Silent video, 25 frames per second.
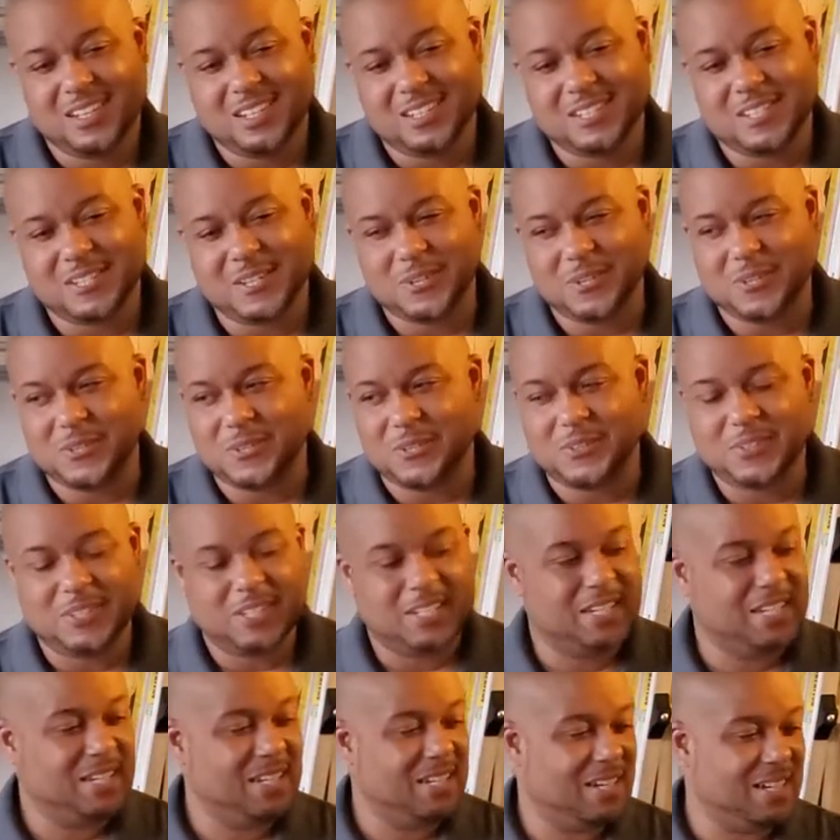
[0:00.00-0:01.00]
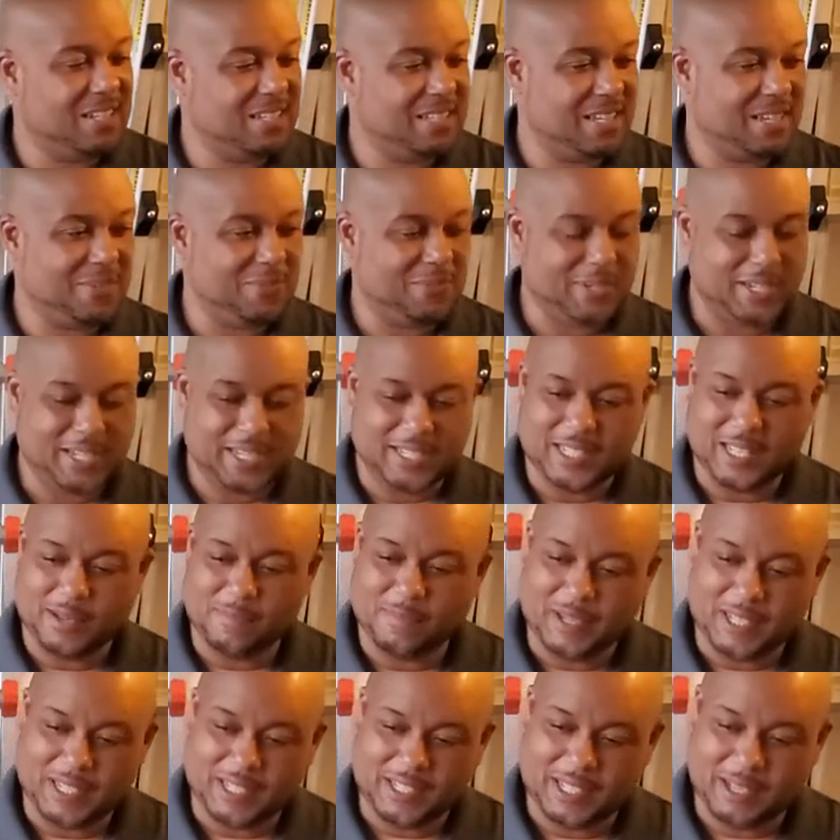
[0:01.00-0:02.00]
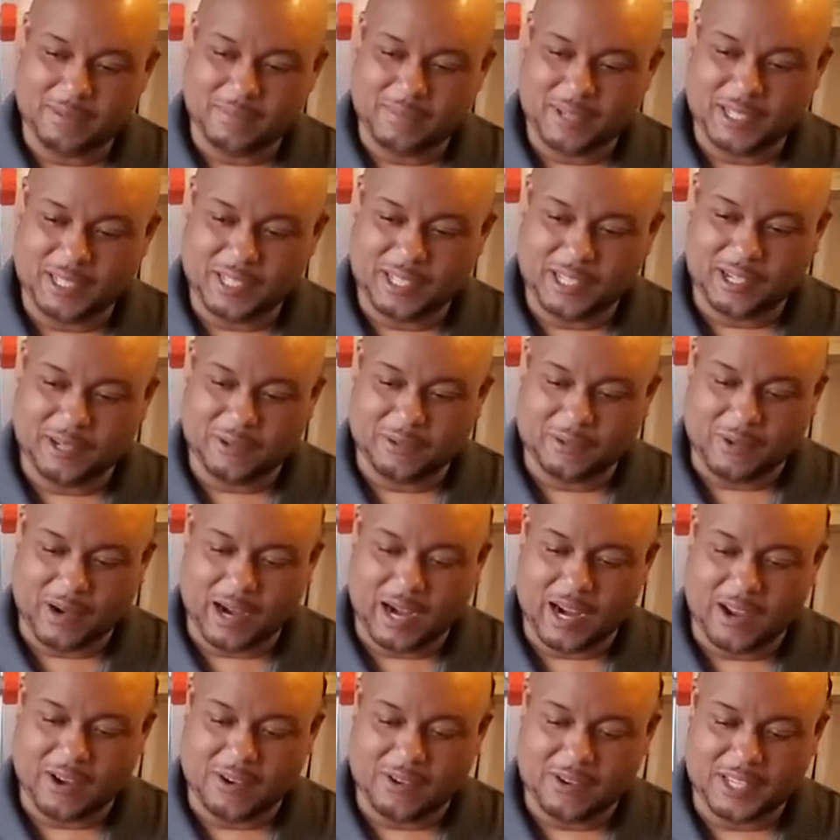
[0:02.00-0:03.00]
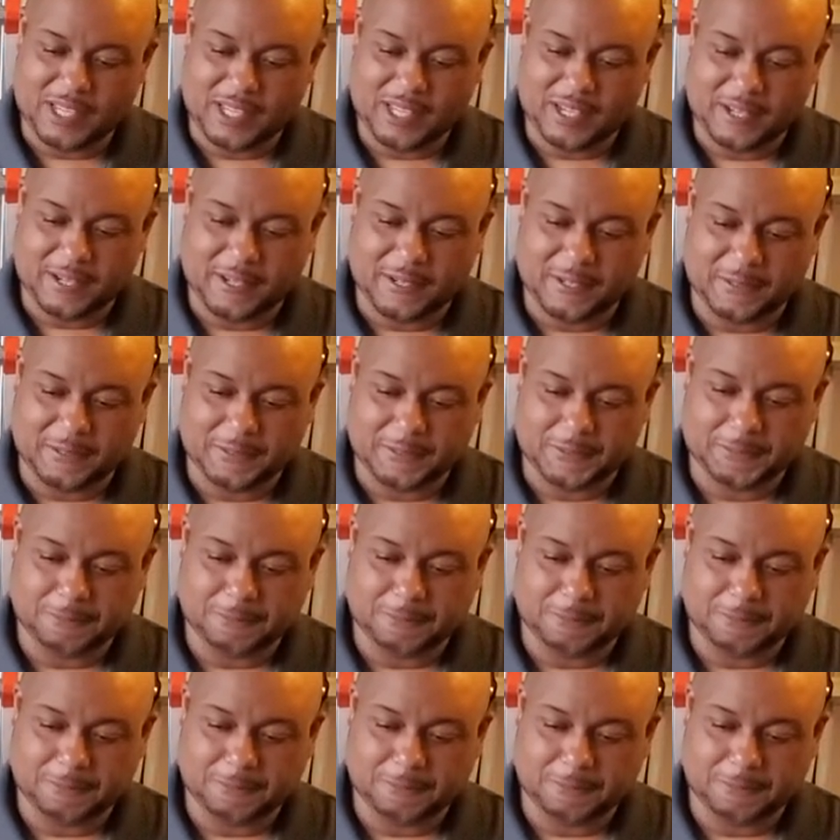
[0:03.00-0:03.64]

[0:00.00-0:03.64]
So I said, let me, let me, let me look around here.